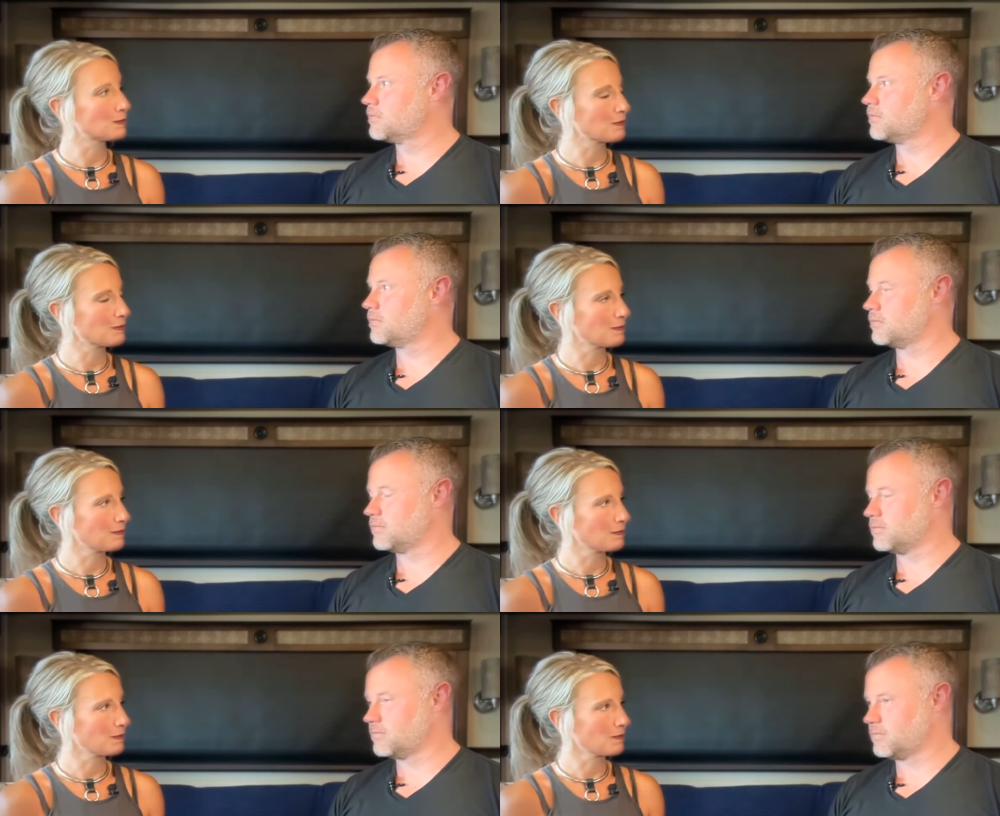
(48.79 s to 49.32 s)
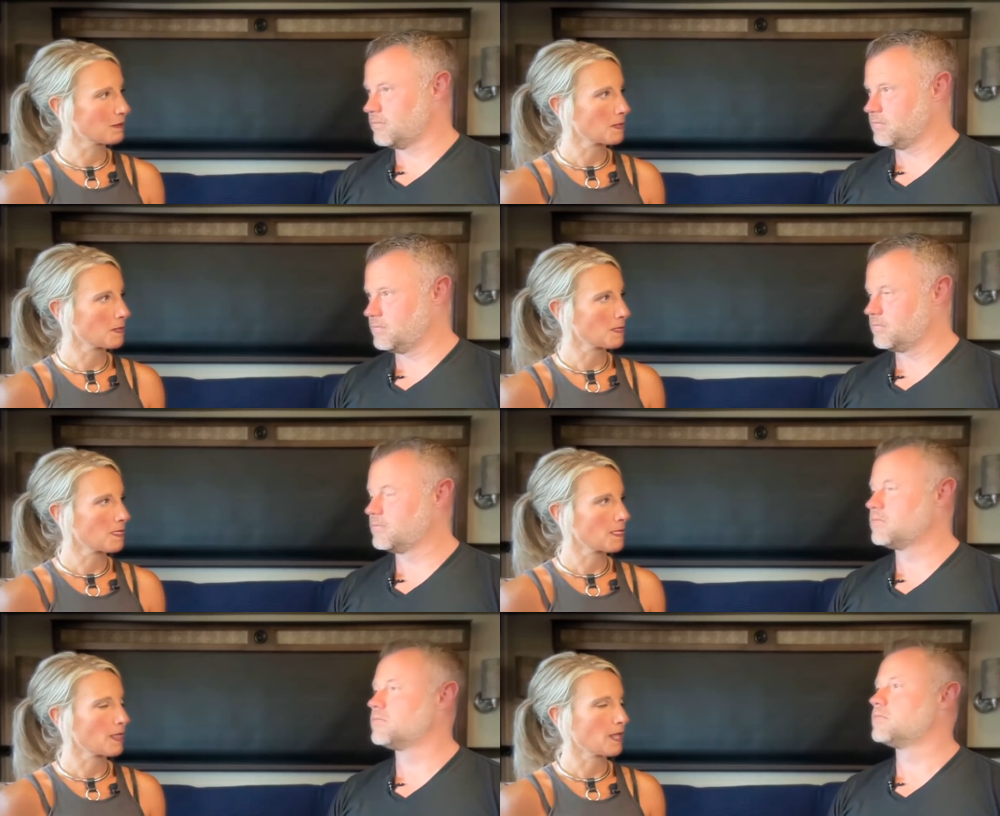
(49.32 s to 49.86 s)
Speaker 1: Mm-hmm.
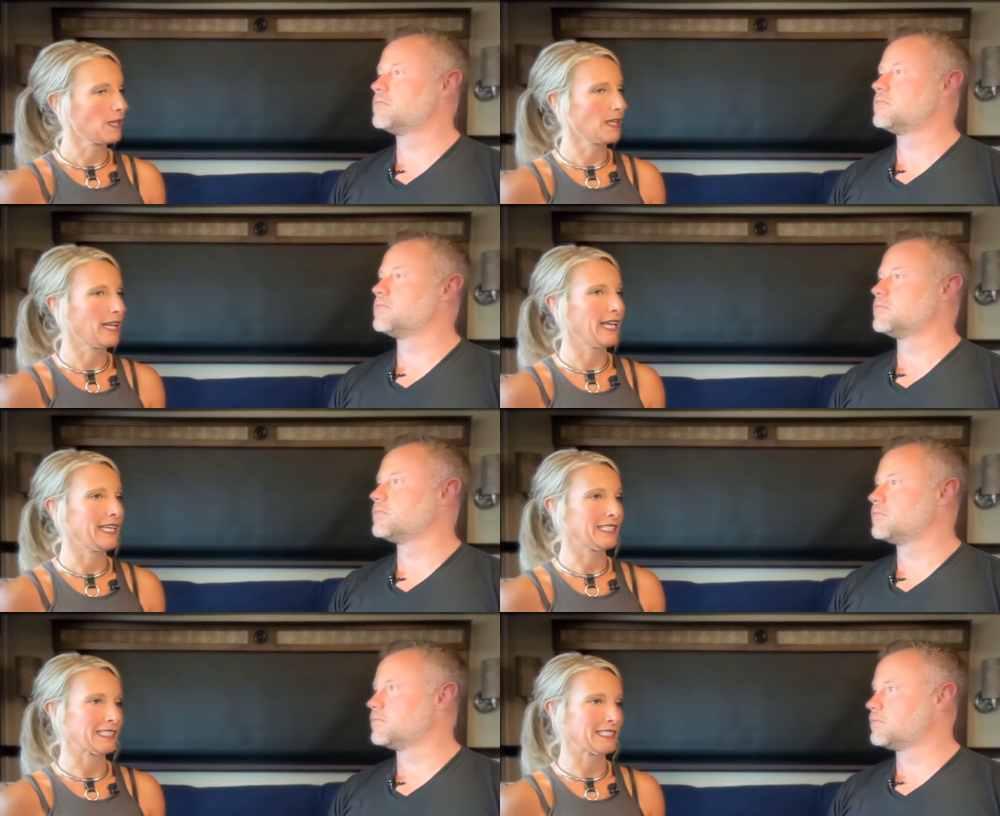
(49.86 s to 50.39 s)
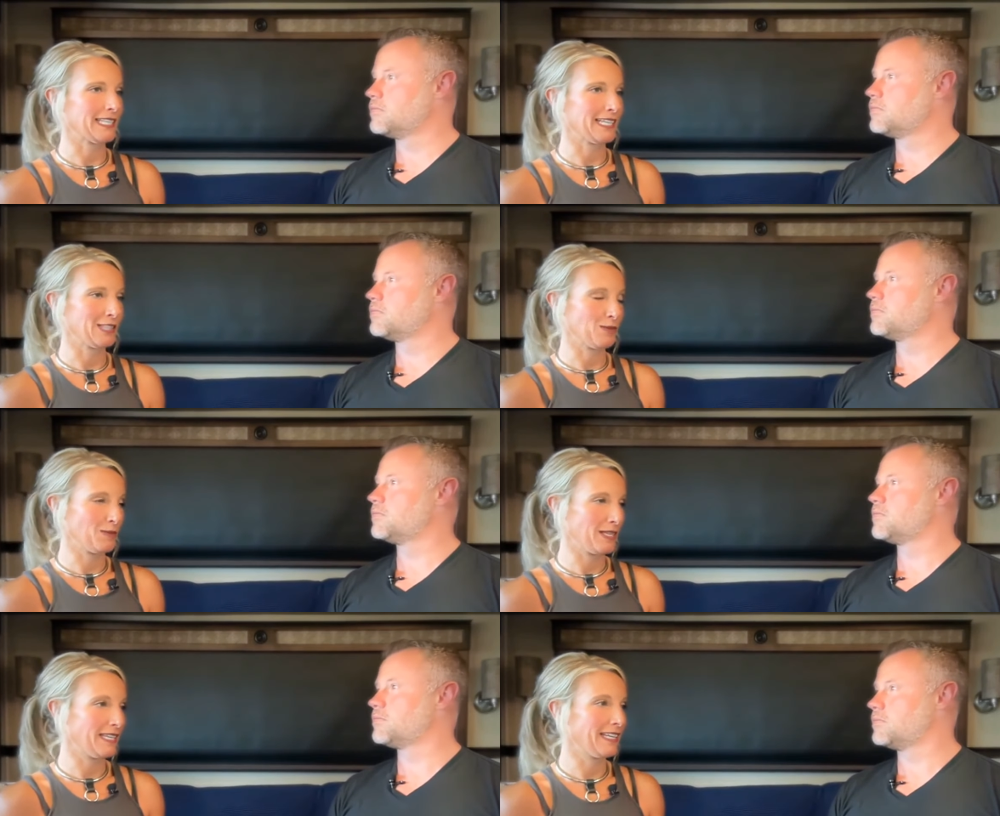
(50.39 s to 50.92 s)
And at
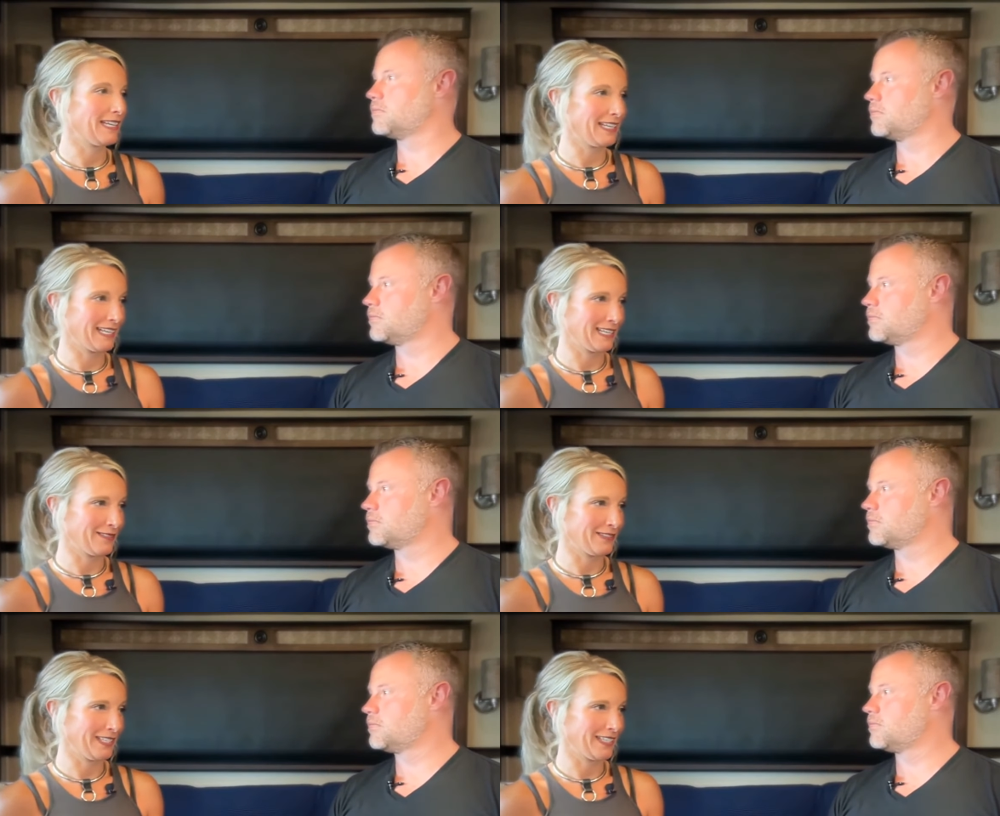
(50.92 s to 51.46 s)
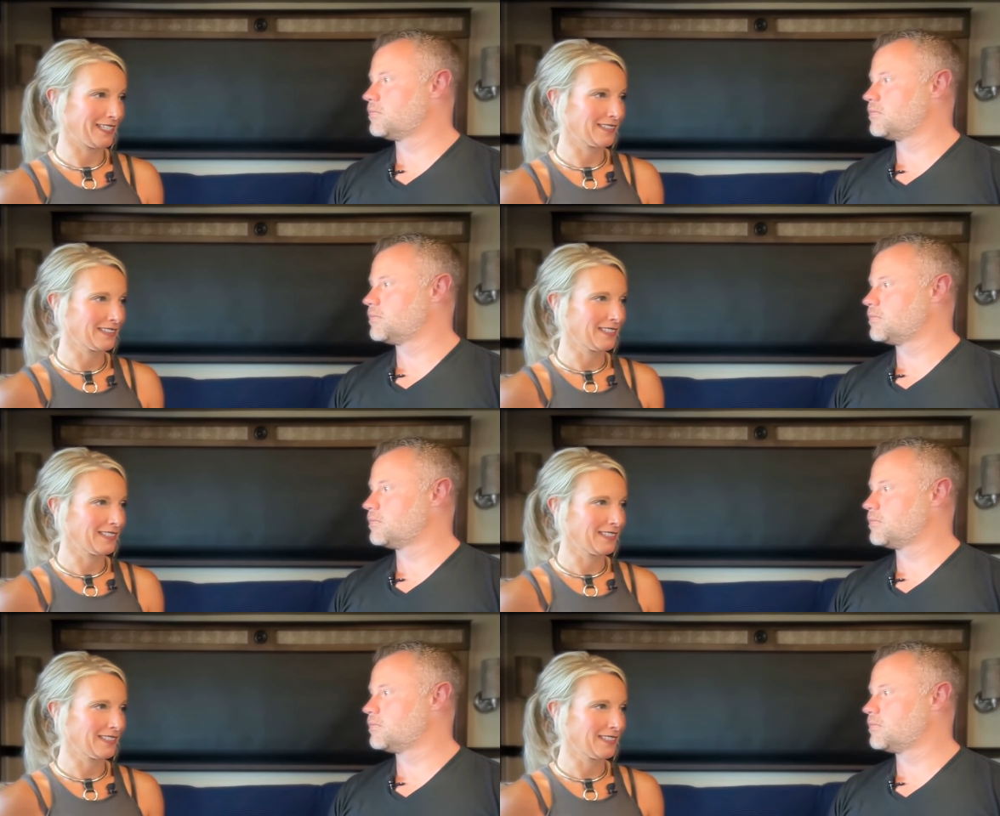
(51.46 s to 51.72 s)
the beginning of it,